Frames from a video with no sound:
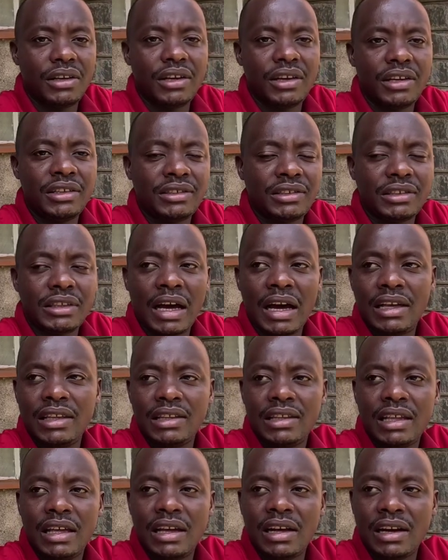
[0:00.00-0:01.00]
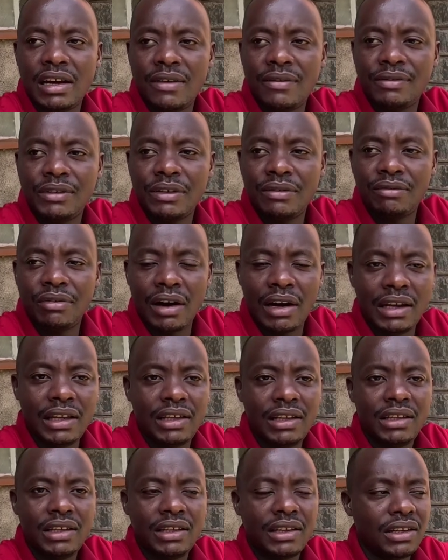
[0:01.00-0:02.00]
inside the Rift
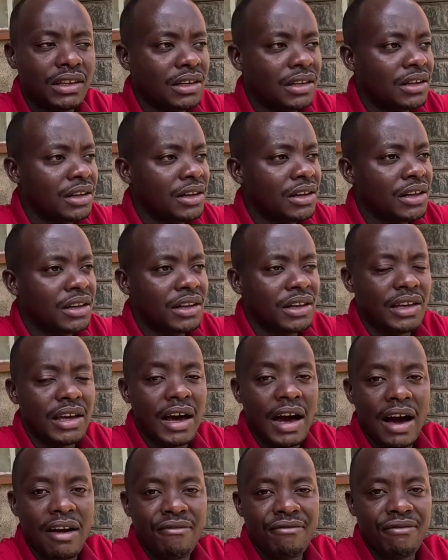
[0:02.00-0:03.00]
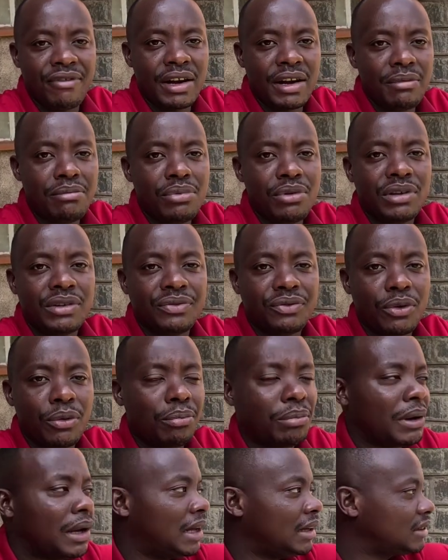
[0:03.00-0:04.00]
Valley. Yeah, very beautiful
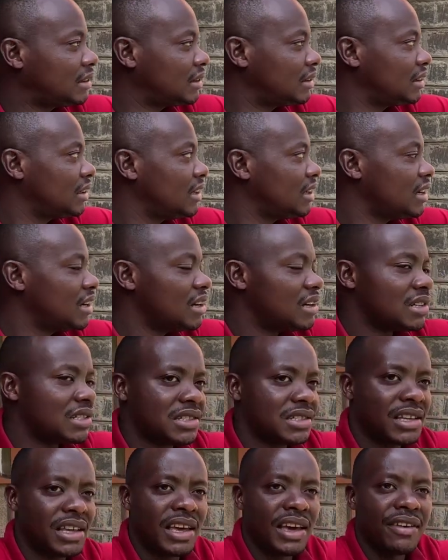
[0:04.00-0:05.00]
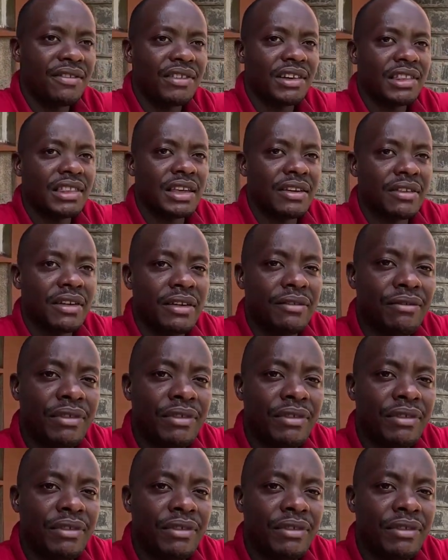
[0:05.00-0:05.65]
place. It's giving the